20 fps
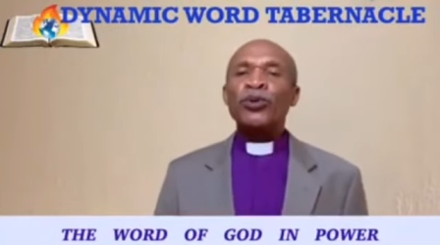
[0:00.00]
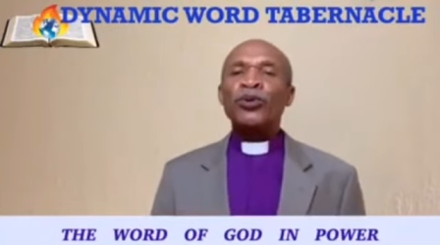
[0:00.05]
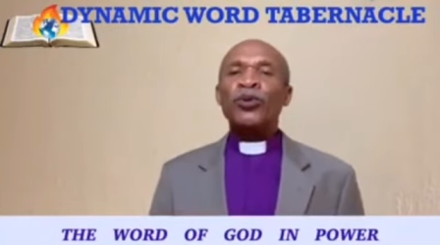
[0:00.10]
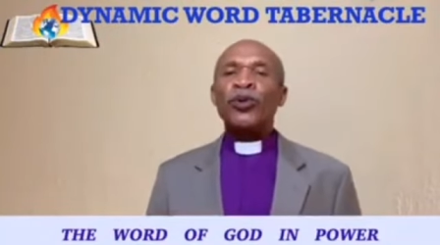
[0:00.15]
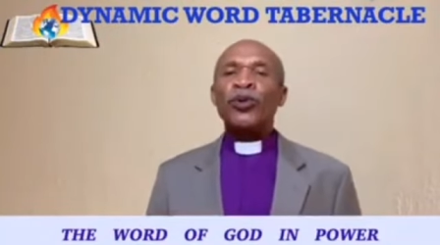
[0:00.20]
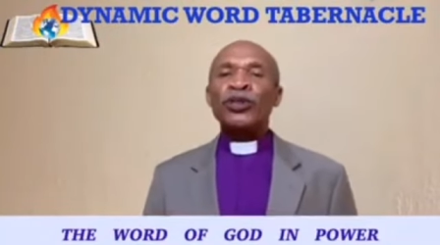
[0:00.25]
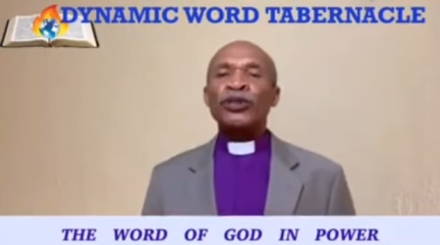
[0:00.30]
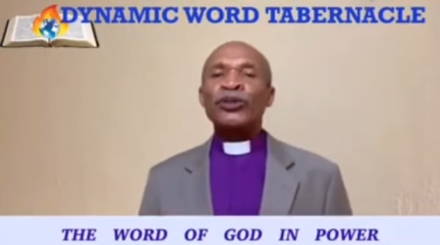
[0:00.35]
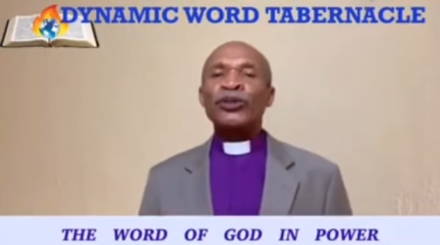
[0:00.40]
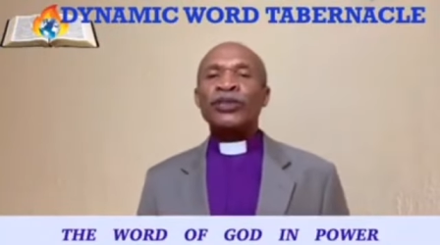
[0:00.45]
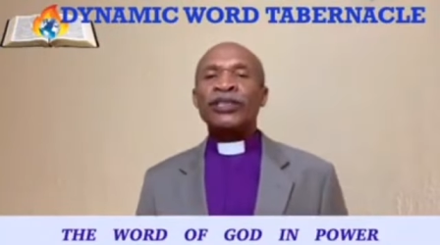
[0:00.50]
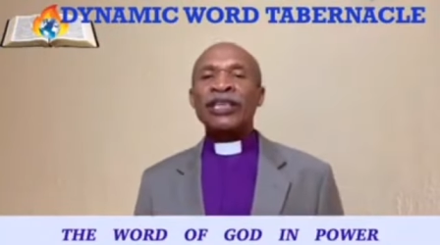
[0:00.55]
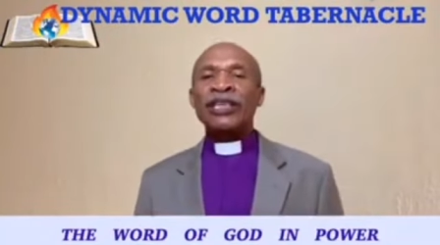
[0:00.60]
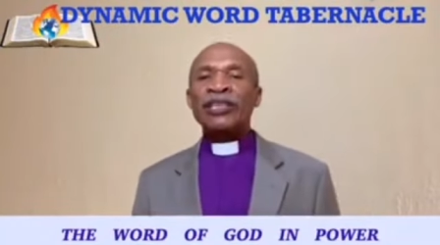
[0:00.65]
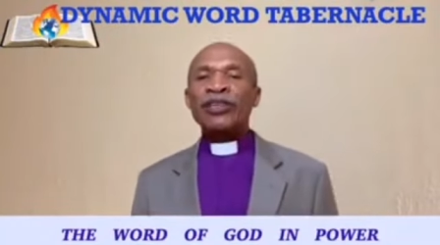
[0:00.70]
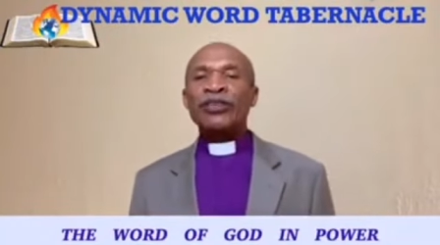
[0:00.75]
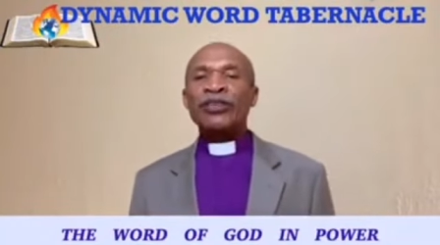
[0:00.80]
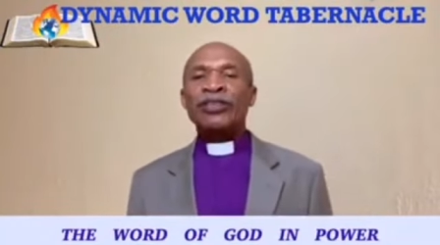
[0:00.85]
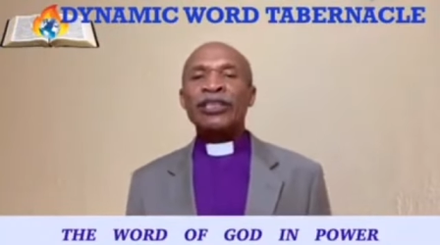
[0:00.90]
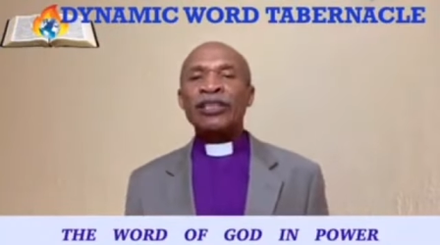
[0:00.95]
You want to tear
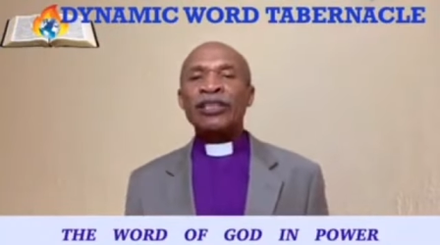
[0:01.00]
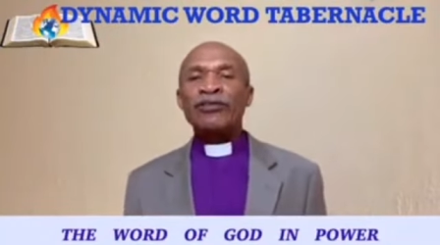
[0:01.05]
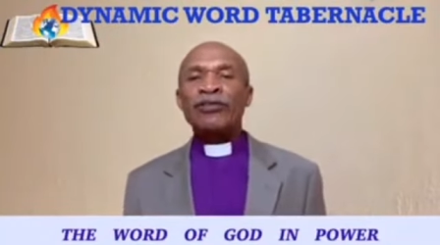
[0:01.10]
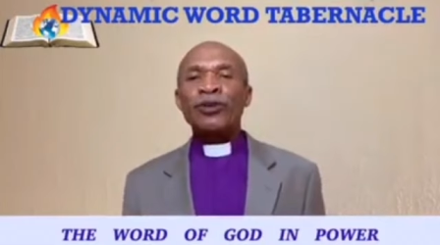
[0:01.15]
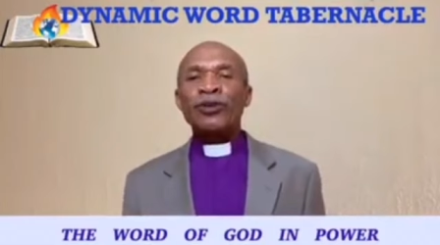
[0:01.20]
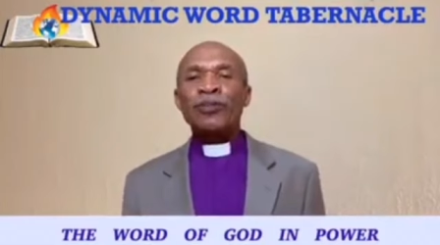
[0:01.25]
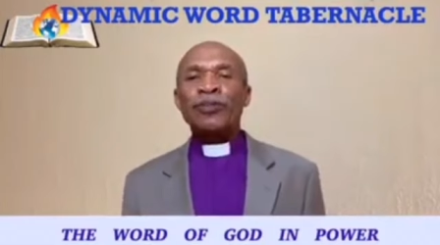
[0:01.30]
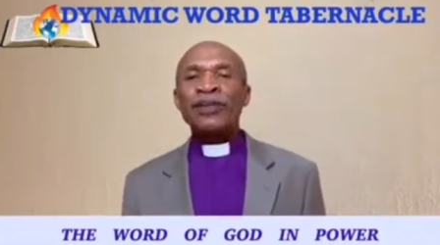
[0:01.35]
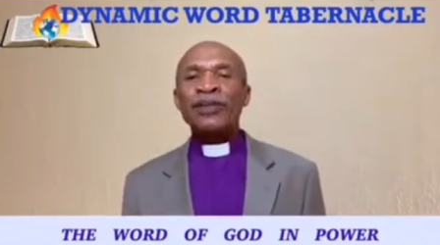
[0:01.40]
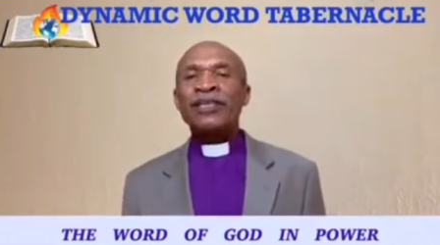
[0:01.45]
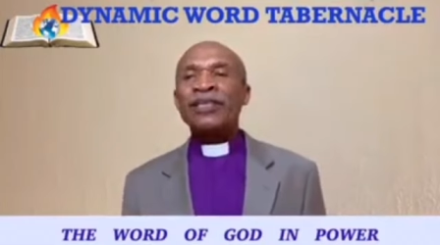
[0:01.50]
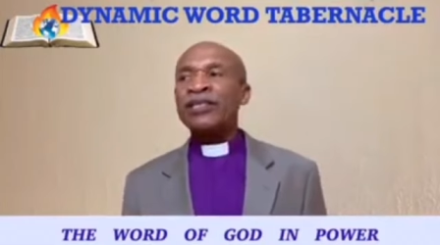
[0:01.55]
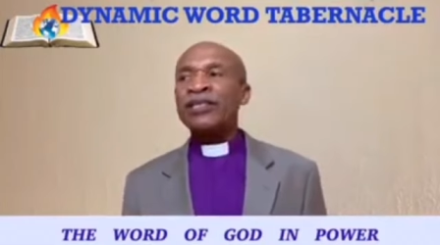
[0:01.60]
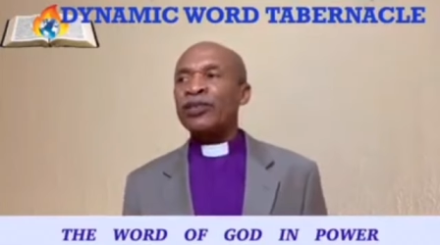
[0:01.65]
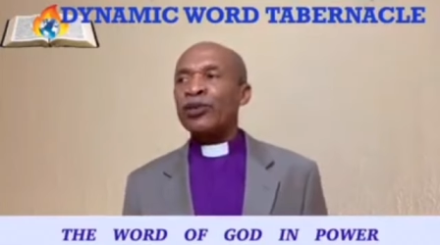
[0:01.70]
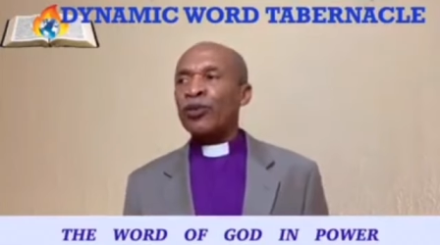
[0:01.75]
yourself to pieces.